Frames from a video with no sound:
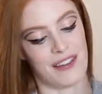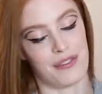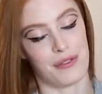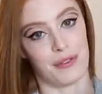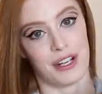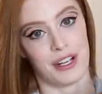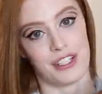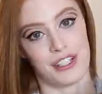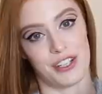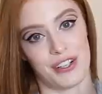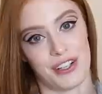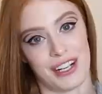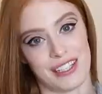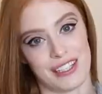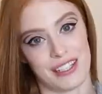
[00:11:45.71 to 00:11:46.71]
I thought I'd show you
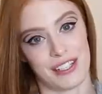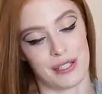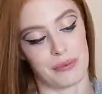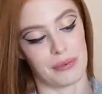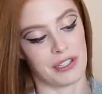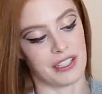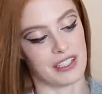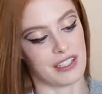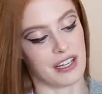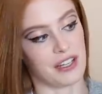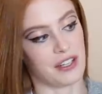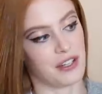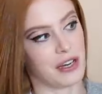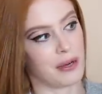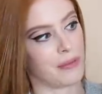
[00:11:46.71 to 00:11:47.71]
guys those because I
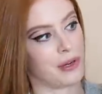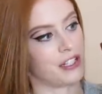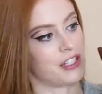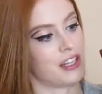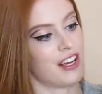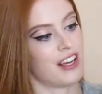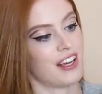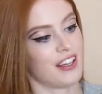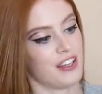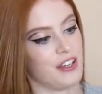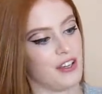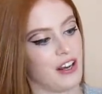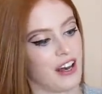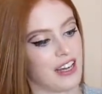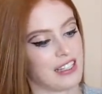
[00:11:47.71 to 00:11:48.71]
know how much
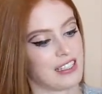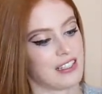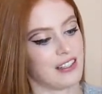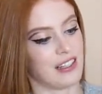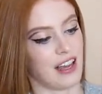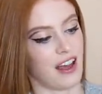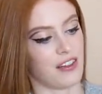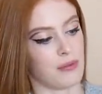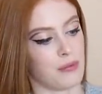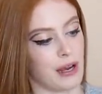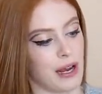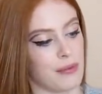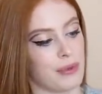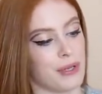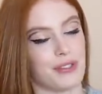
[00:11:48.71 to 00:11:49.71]
you liked the other brown